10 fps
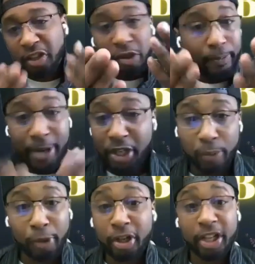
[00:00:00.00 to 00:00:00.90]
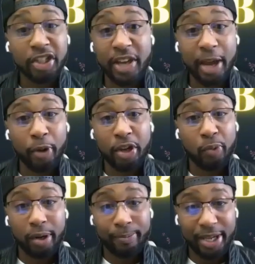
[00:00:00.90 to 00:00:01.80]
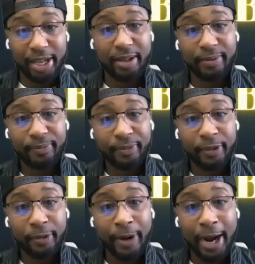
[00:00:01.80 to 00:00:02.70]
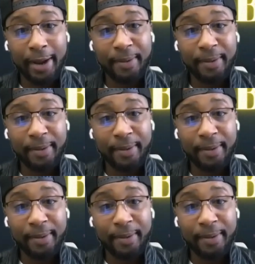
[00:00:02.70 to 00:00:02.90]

you're miserable because you ain't where you want to be, right?